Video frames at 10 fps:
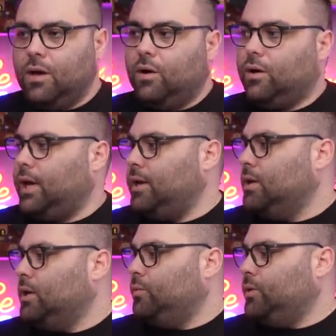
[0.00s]
Okay,
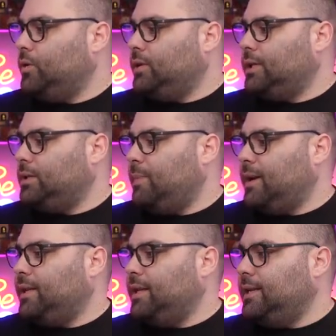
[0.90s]
we don't
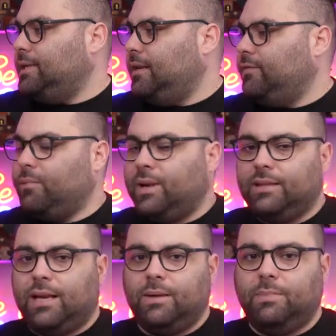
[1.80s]
expect initially from an
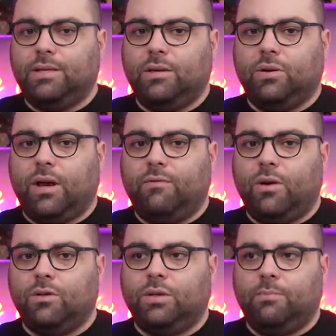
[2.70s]
untrained pixel to have
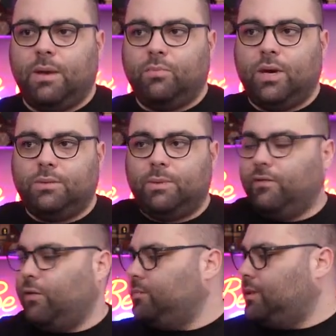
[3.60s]
low CPM. We expect
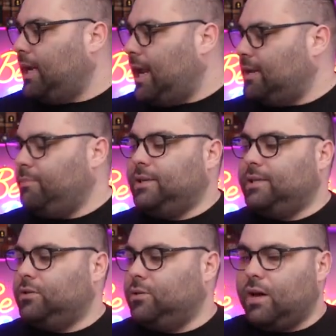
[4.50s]
from trained
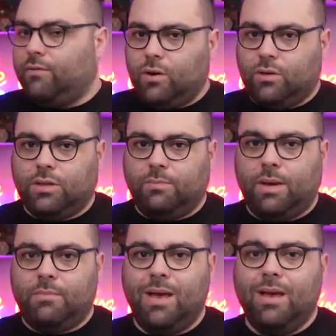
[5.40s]
pixels to have low
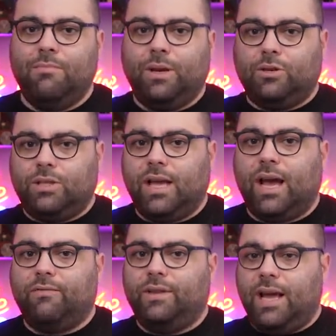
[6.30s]
CPM because they
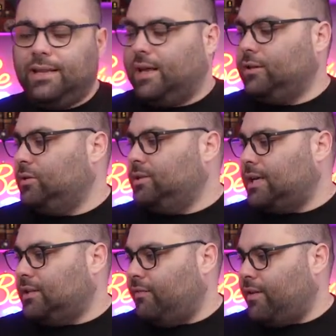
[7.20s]
have data to
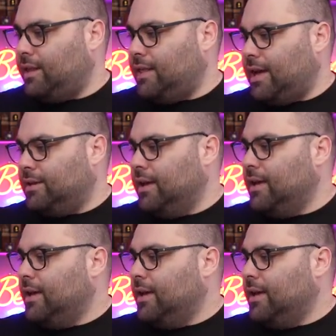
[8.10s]
justify that.